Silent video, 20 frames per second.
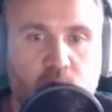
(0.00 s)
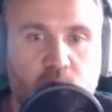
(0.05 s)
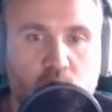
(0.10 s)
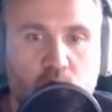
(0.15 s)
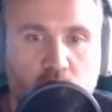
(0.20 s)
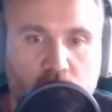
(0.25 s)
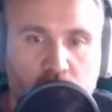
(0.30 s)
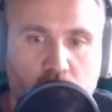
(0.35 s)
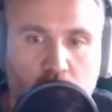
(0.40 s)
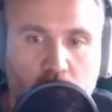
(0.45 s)
But
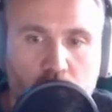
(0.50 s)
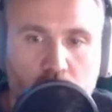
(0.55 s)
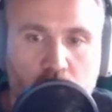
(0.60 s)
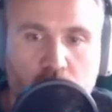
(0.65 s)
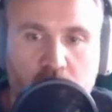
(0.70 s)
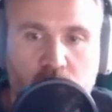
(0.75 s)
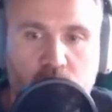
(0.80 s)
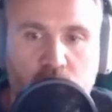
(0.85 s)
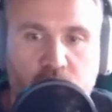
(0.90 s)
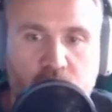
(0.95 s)
overall,
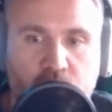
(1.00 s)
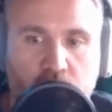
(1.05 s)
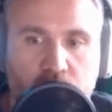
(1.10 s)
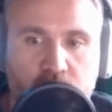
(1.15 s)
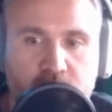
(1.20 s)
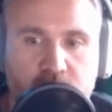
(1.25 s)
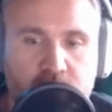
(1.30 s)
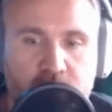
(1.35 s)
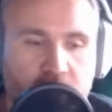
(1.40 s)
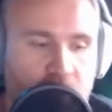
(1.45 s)
what we
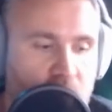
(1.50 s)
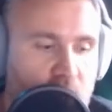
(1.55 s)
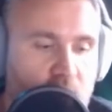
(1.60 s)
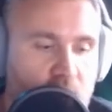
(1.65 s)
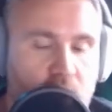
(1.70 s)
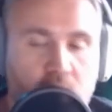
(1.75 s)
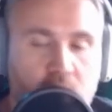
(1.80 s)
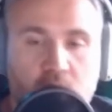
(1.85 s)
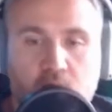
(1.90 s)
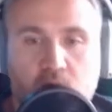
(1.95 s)
found is like
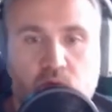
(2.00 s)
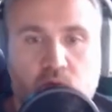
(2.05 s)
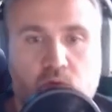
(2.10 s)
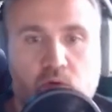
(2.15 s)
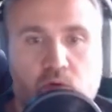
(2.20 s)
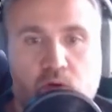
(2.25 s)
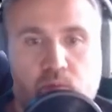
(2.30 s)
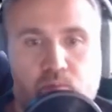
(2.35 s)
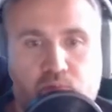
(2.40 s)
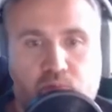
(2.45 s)
the